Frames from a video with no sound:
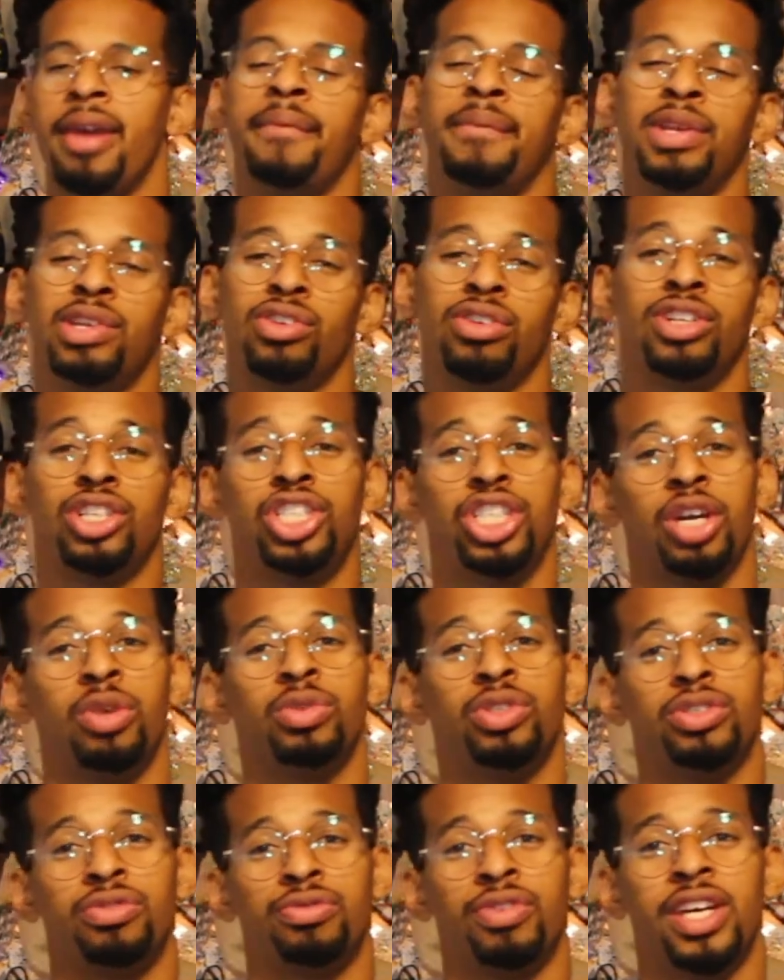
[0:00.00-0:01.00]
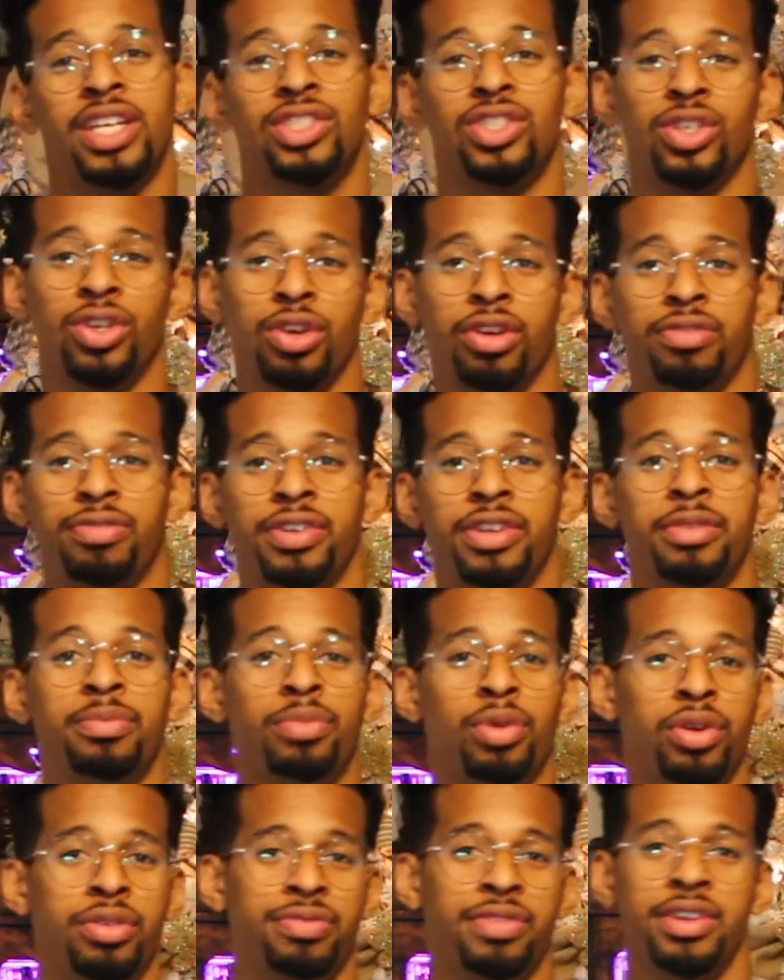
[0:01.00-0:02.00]
Be sure to share with your friends, your girlfriend, your
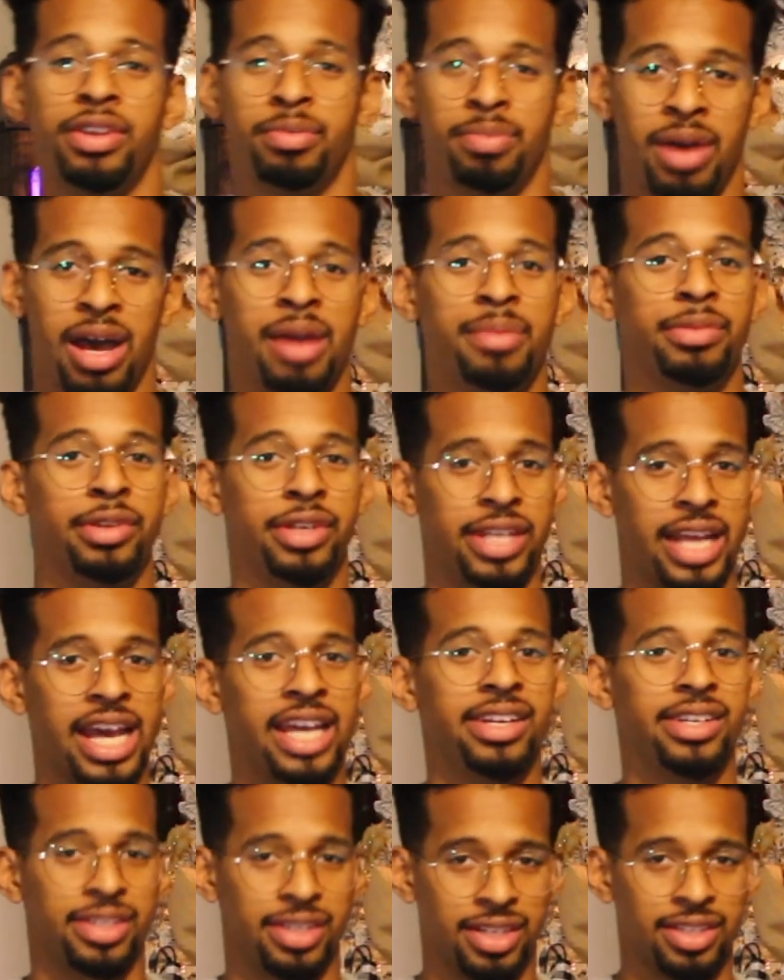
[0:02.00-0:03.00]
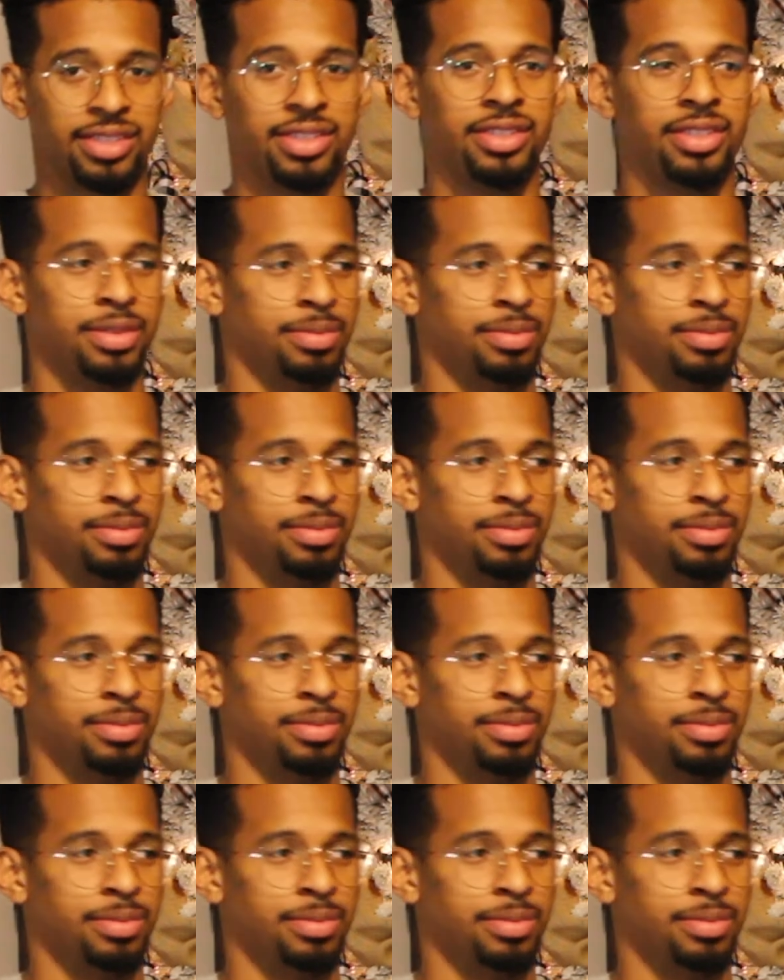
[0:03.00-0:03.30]
boyfriend, your mom, your dad, your cousin.